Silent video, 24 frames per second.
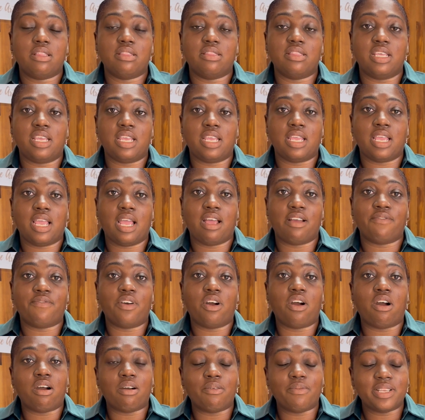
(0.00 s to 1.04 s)
They have
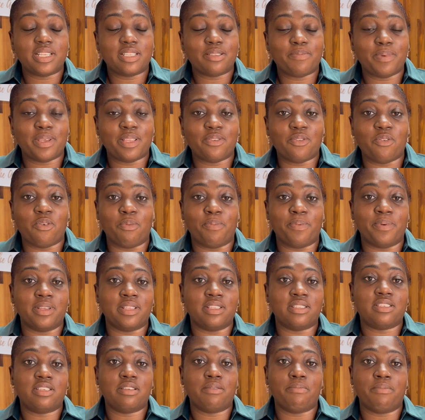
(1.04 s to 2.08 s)
always been
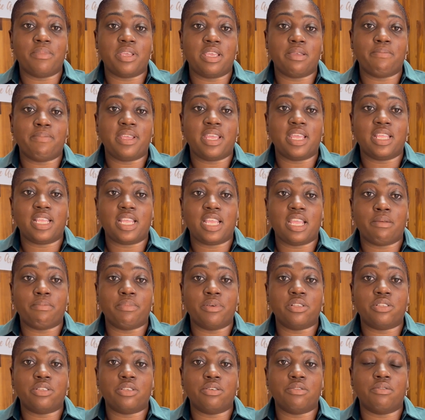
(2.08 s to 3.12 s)
open to me being
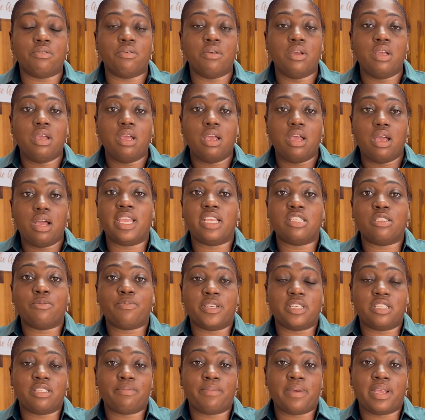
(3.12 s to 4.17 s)
able to
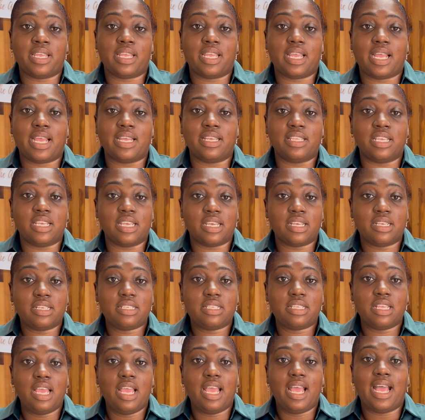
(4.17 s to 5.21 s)
express my
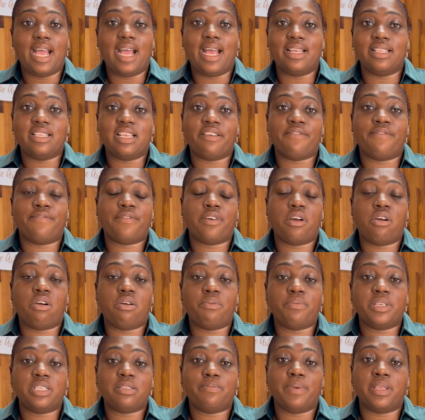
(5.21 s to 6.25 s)
ideas, and I've
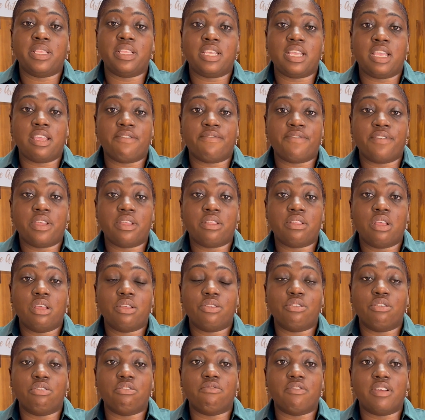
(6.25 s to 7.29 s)
always been given
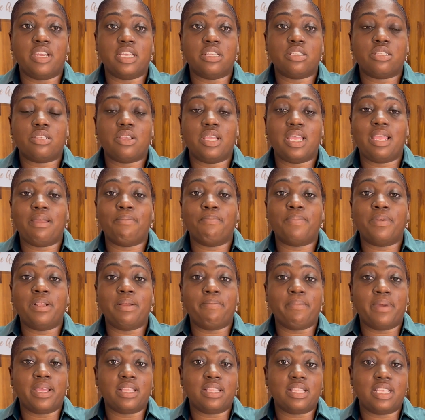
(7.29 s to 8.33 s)
the grace to
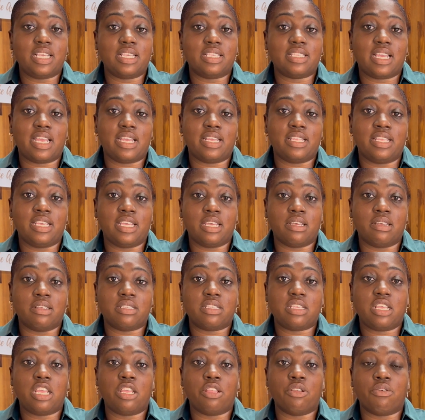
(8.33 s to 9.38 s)
implement these
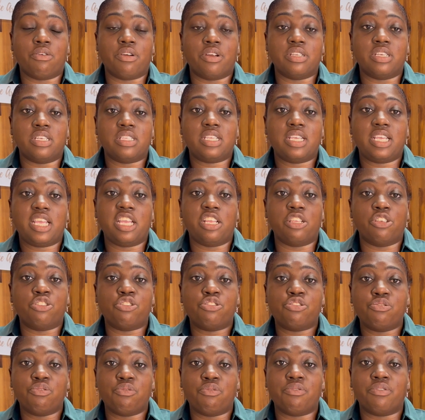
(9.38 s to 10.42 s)
ideas in order to
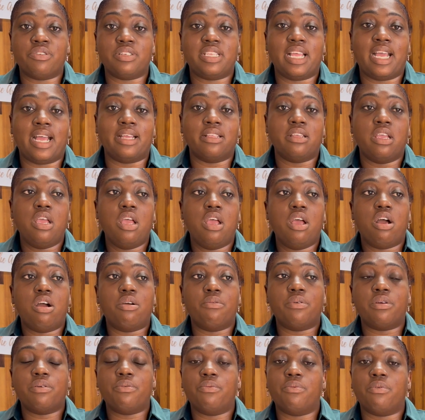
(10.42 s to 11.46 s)
ensure that
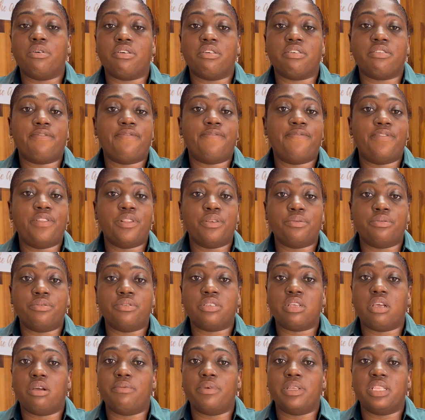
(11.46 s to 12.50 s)
our work
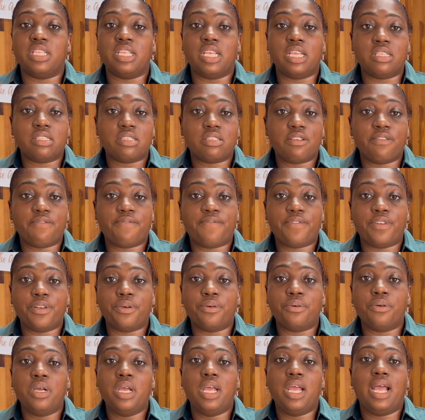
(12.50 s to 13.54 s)
flows how it needs to
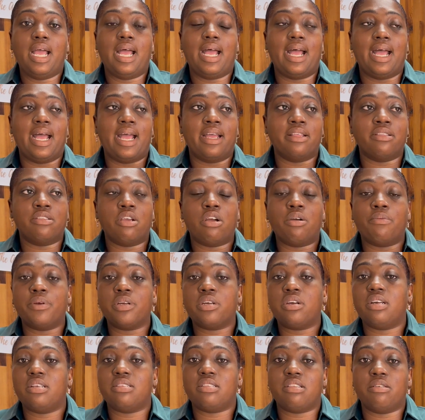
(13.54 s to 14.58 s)
flow and
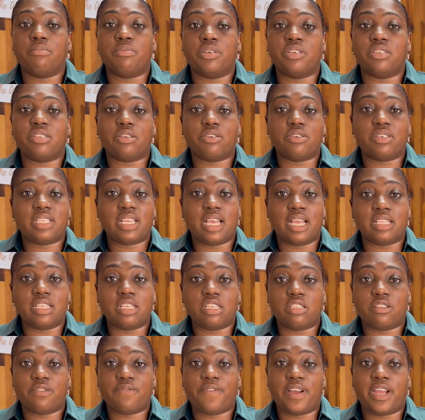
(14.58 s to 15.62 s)
our customers are
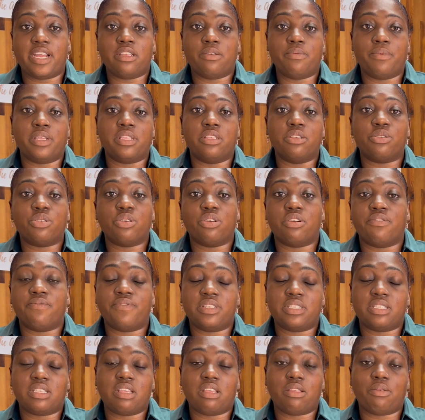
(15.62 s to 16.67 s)
satisfied with the
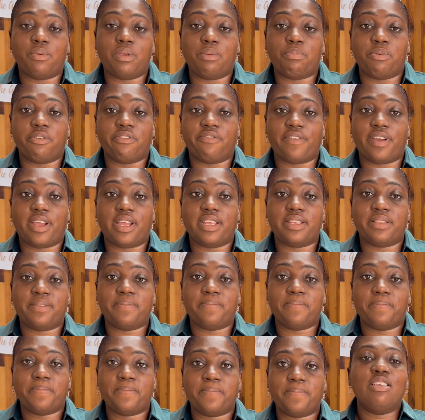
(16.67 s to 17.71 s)
service that we provide.
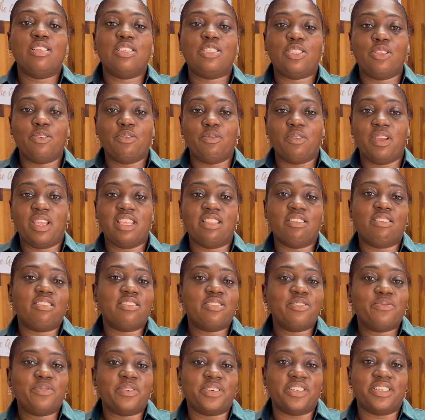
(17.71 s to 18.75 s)
So, in
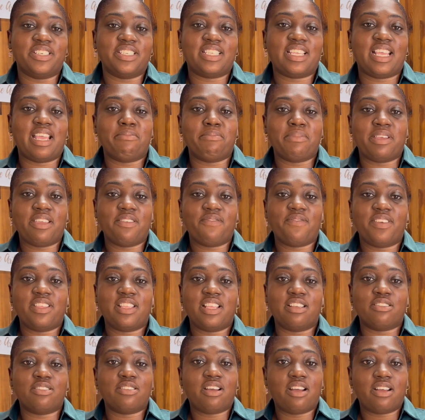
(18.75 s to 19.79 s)
other words, I'm
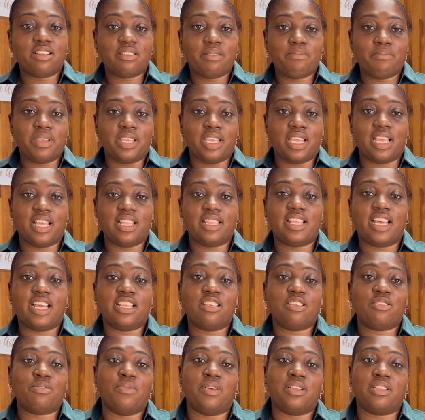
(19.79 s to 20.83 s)
given autonomy, and
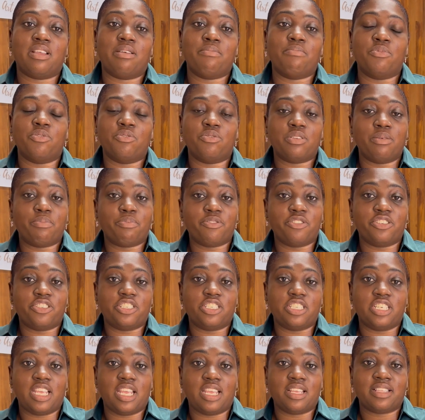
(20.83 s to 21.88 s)
that is what I most
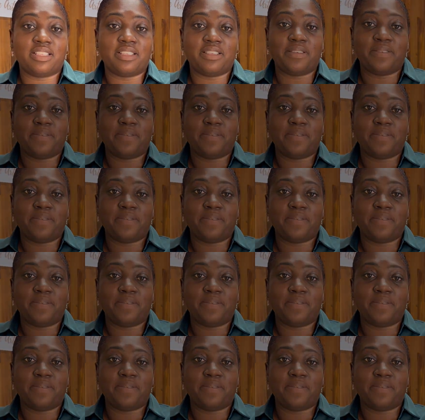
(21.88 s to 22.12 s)
appreciate.